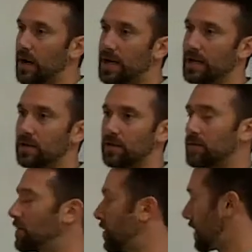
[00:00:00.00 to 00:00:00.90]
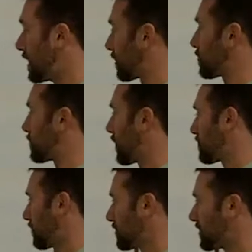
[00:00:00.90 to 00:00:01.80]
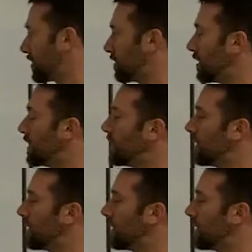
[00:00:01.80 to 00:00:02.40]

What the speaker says: helical structure with a single